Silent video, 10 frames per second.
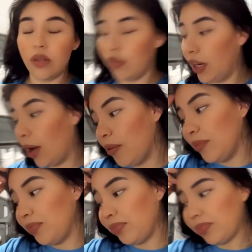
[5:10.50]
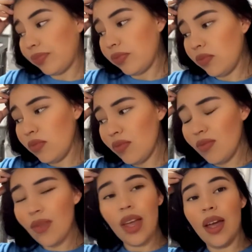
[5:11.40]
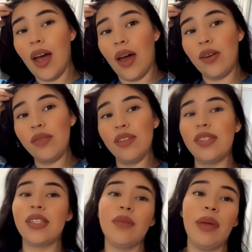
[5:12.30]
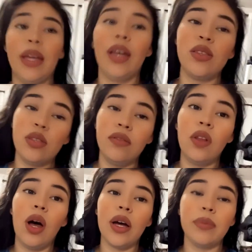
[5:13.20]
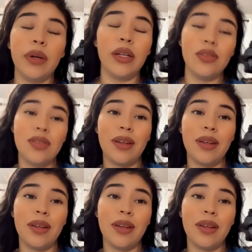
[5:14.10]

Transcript: for now. I don't know if this is going to make it into the vlog, but just in